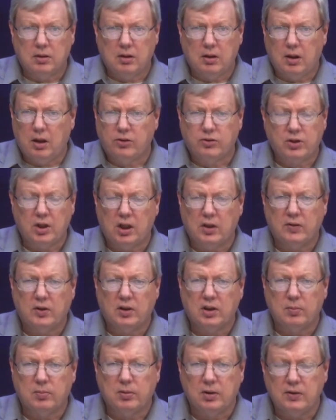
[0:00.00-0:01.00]
It's kind of hard
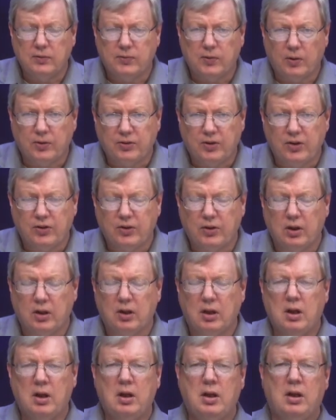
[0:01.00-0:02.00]
to believe, folks, isn't it?
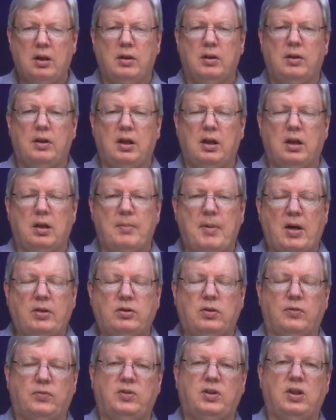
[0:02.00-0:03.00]
The amount
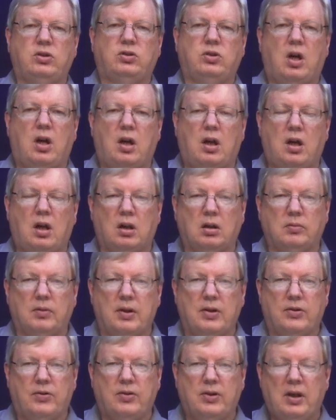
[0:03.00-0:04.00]
of
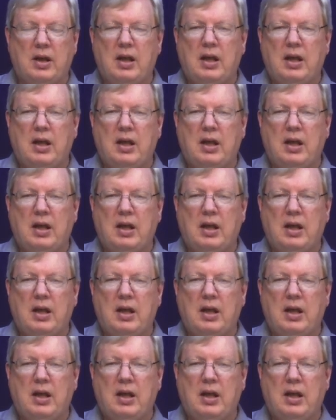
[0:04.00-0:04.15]
intolerance